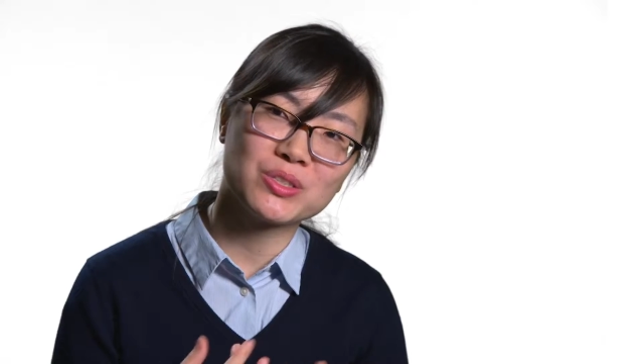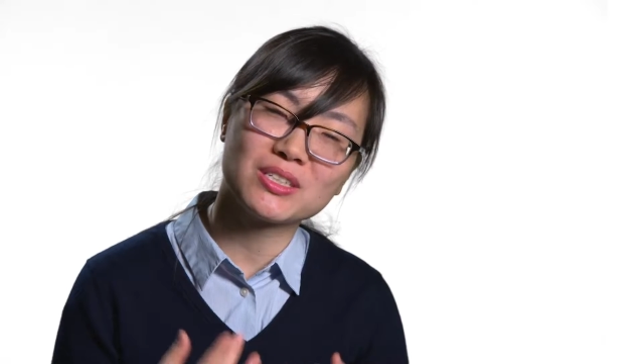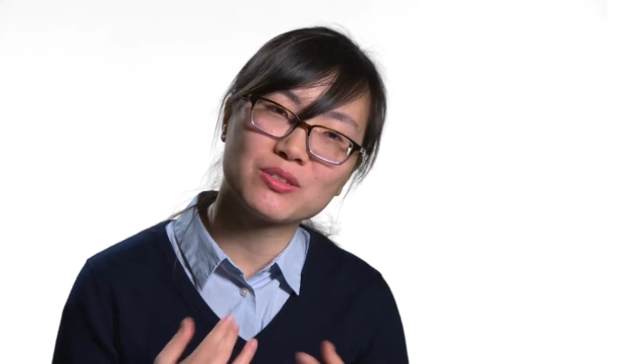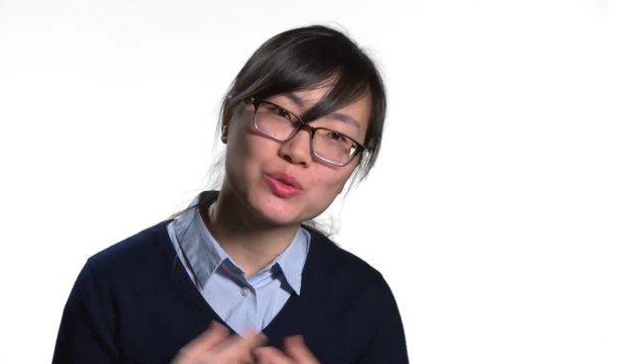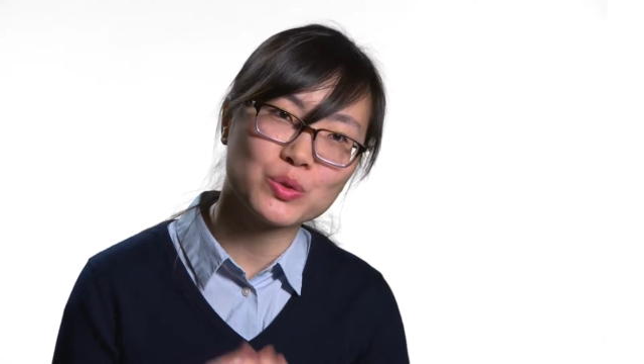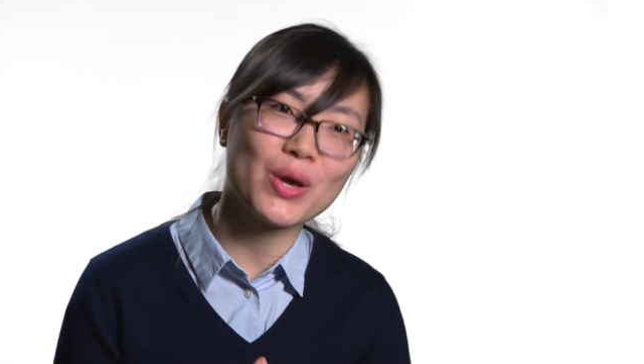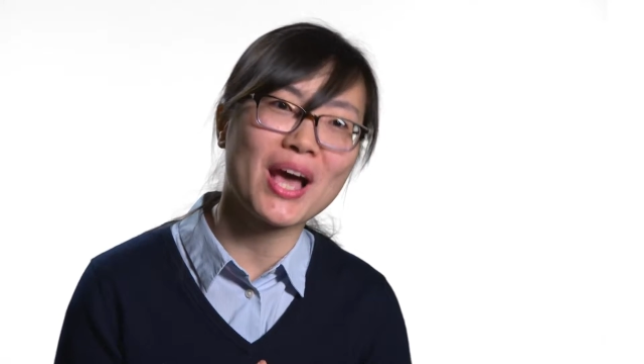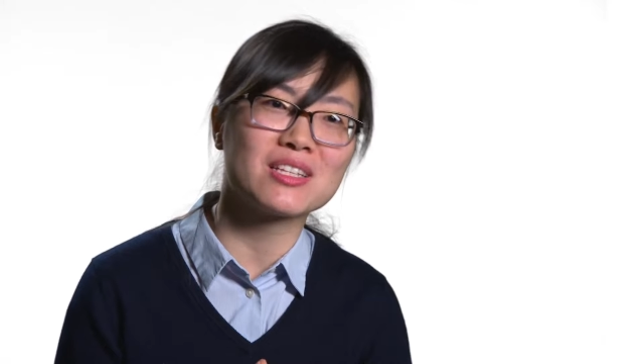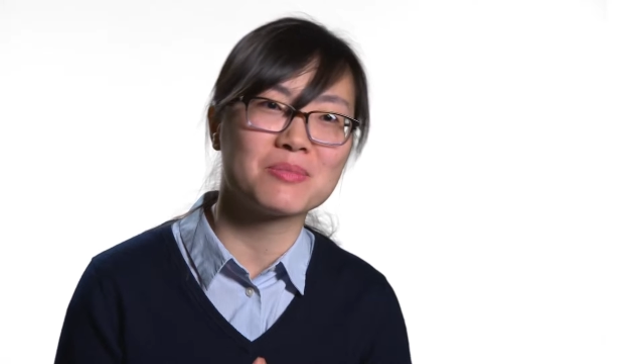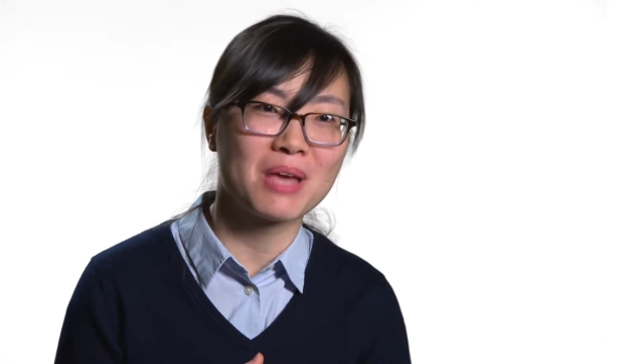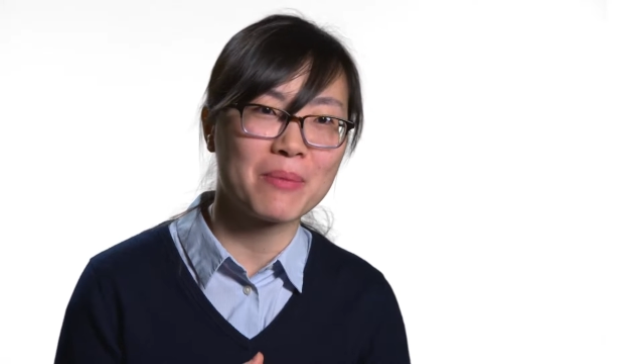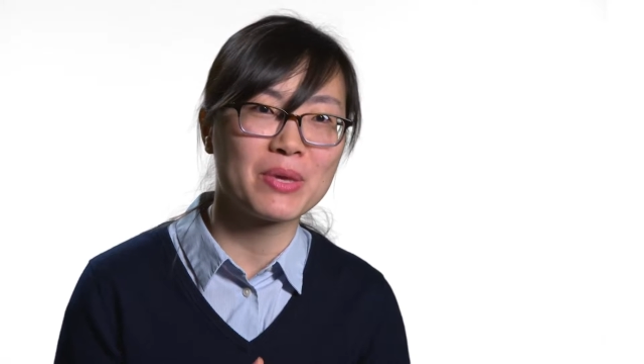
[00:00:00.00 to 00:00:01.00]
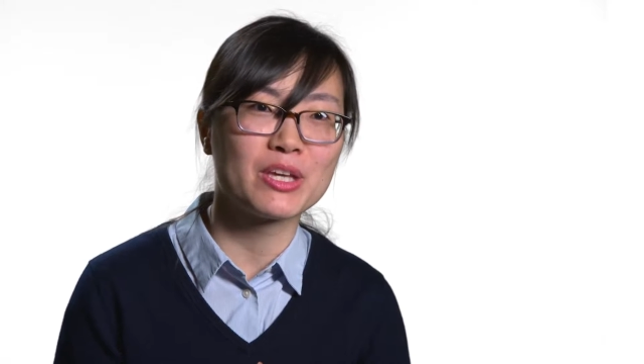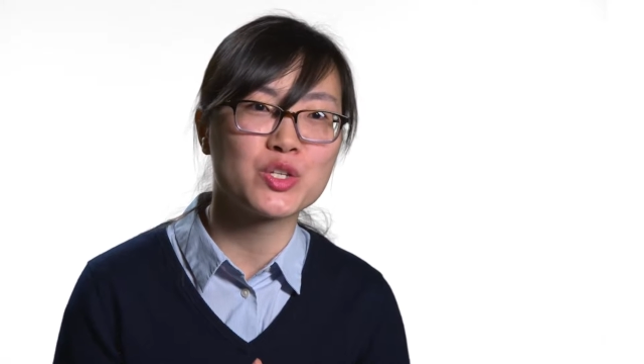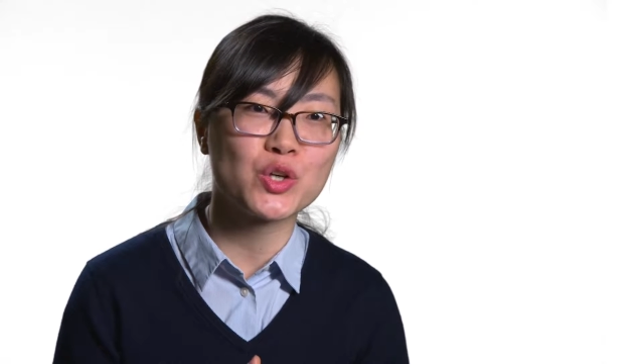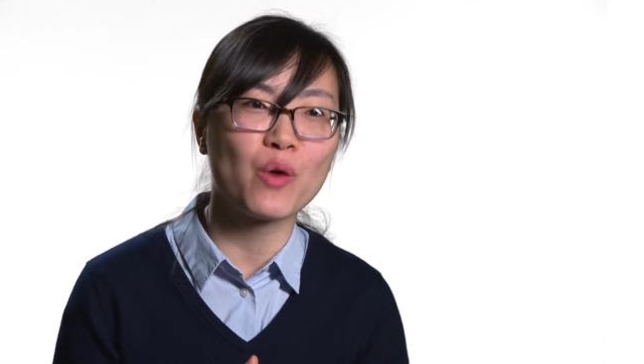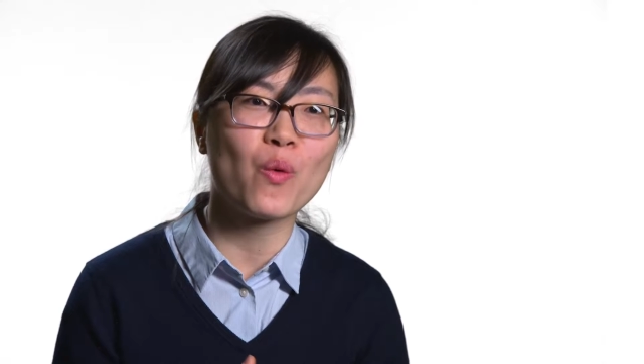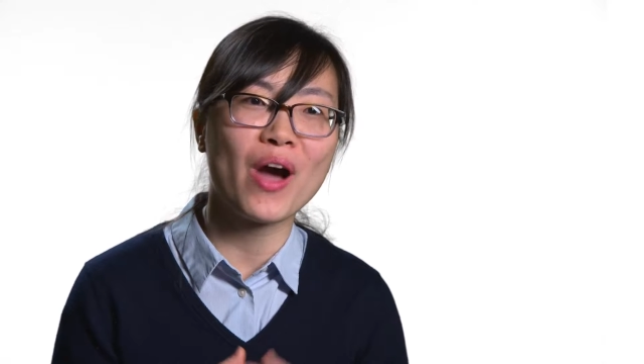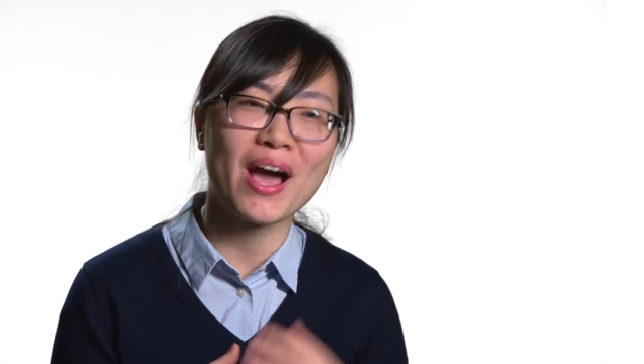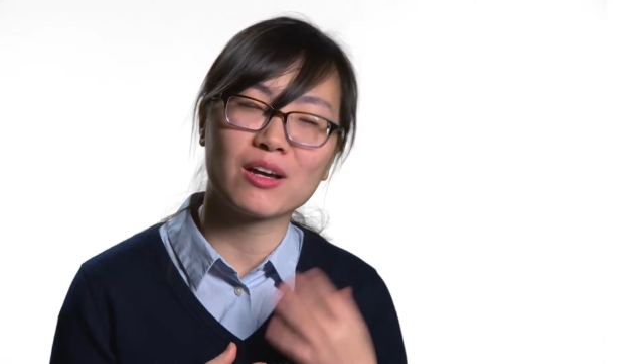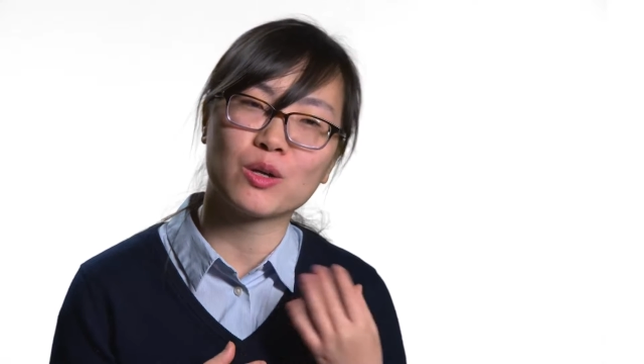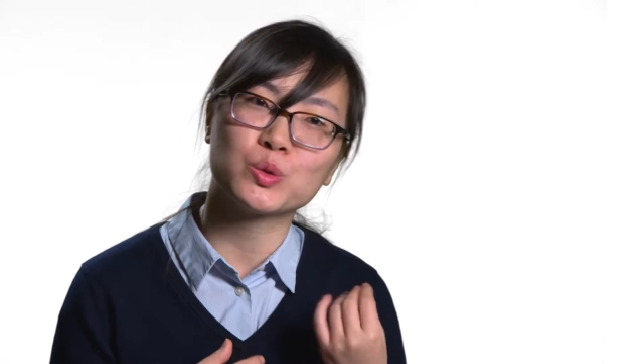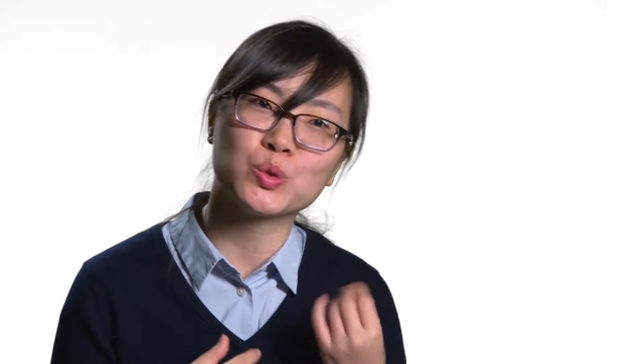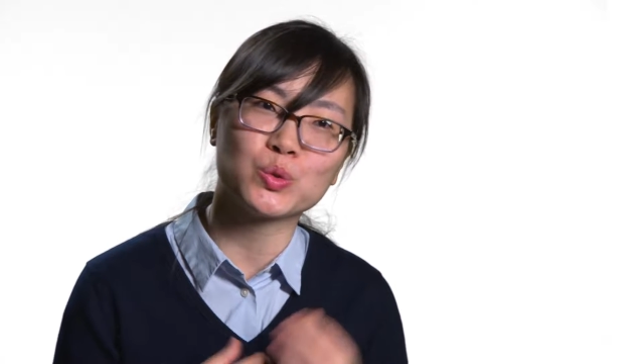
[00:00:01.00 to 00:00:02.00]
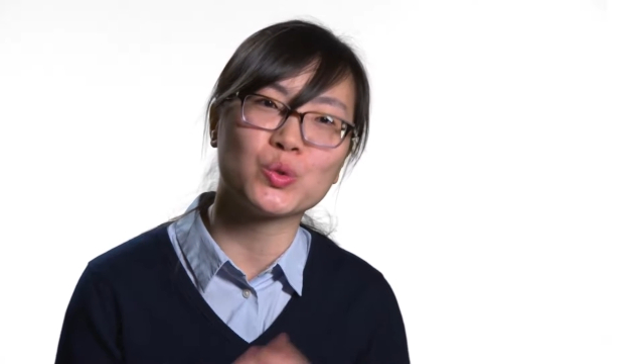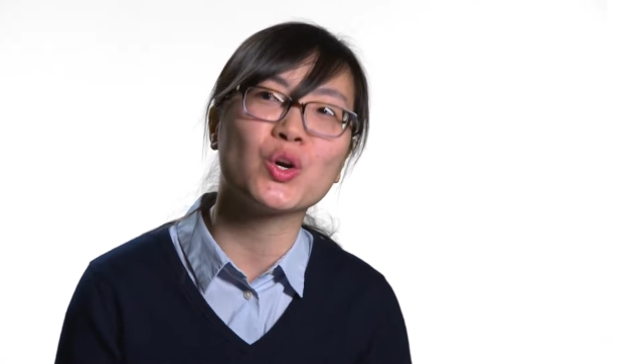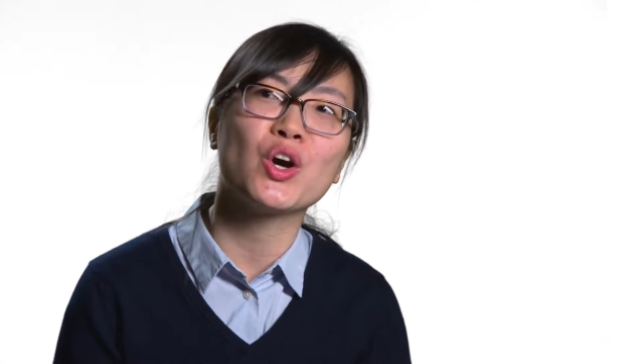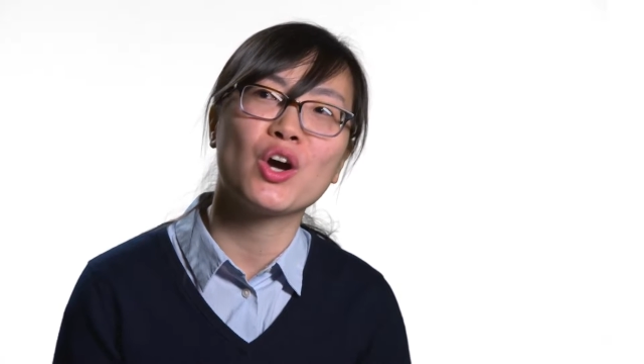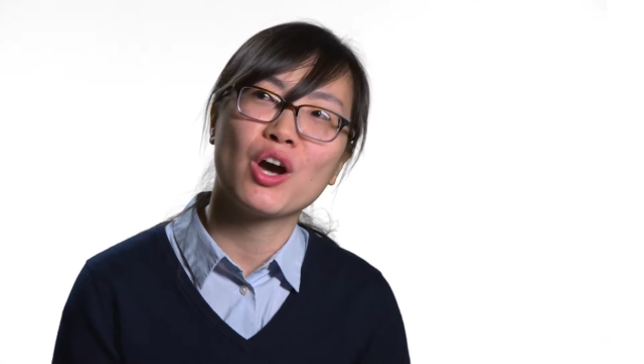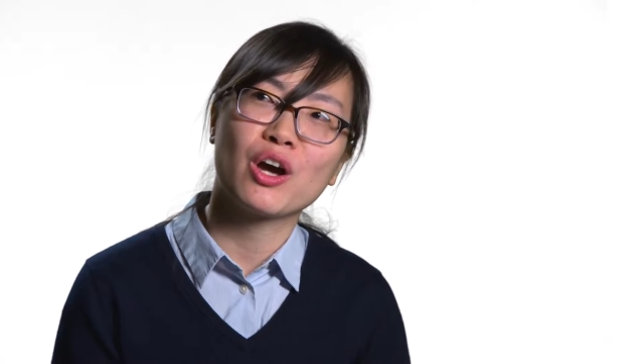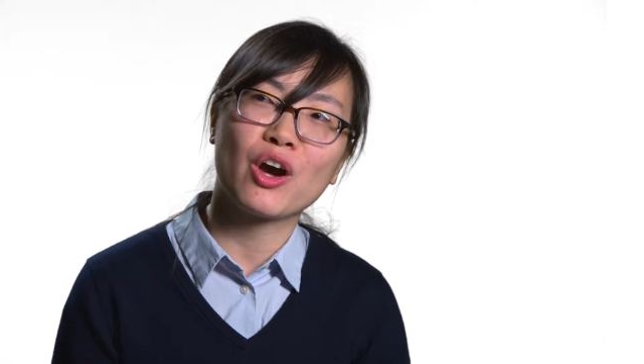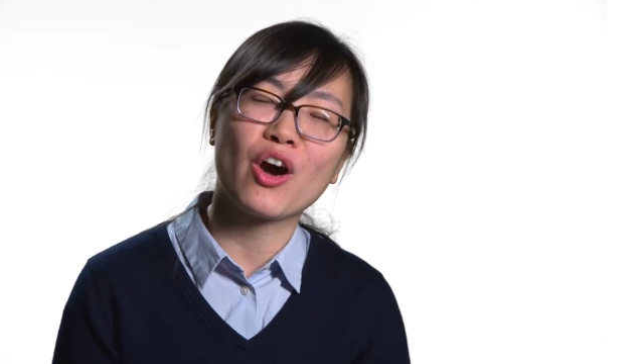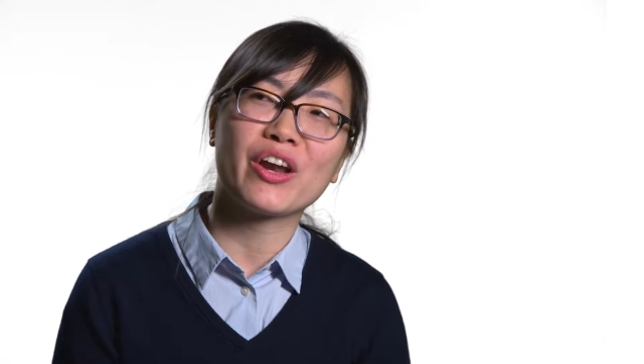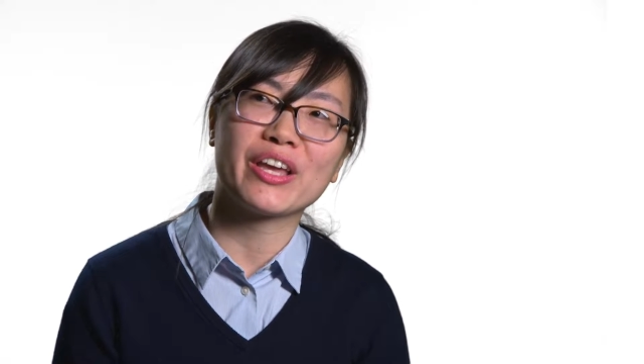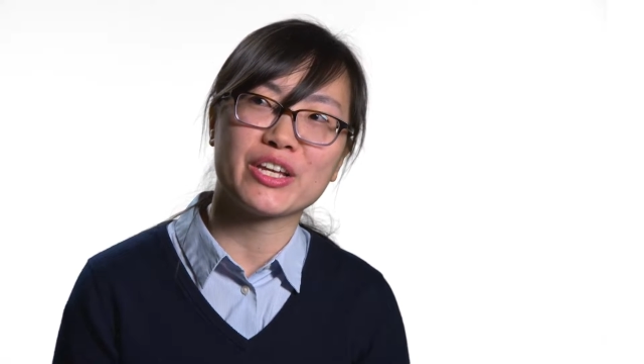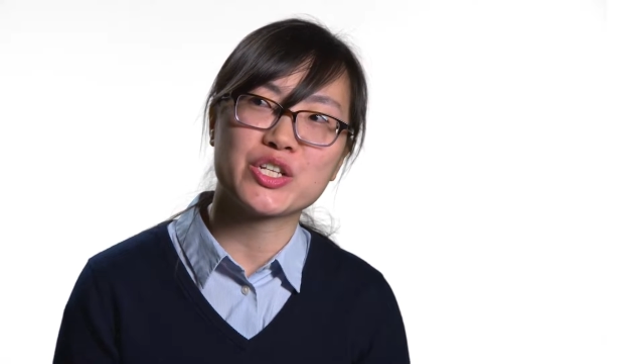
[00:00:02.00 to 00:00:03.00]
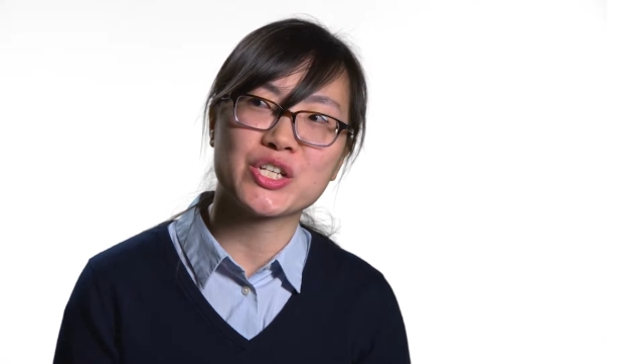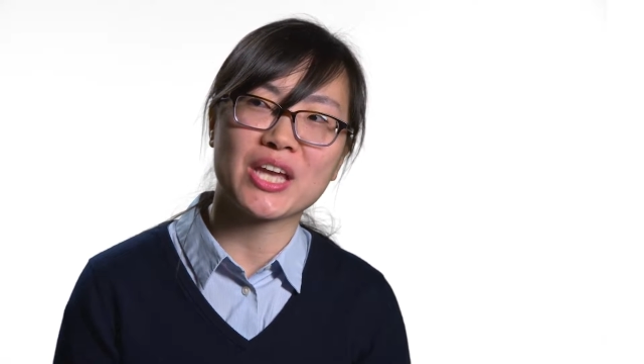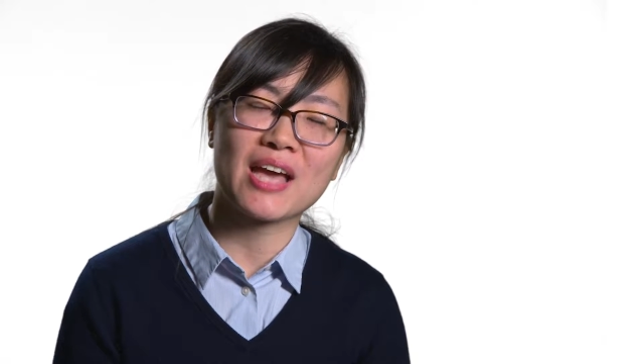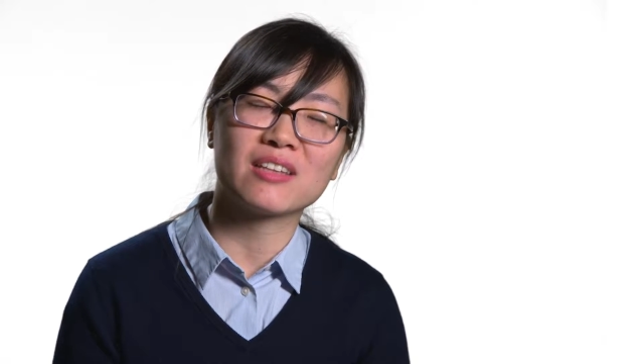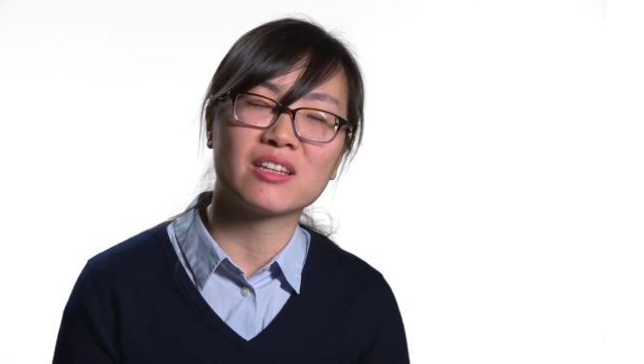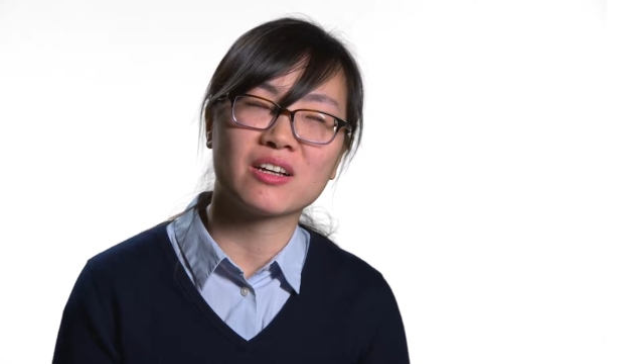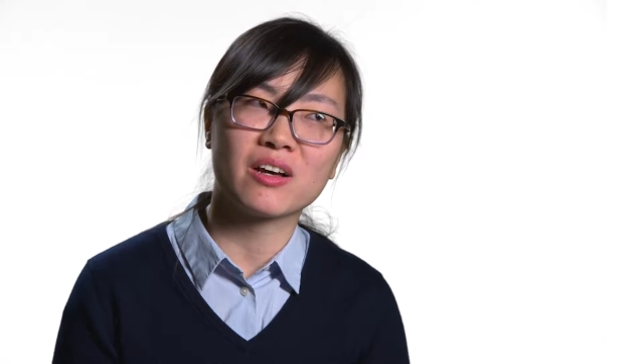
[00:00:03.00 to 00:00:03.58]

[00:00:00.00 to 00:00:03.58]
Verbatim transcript: these two as my major when I go to college, and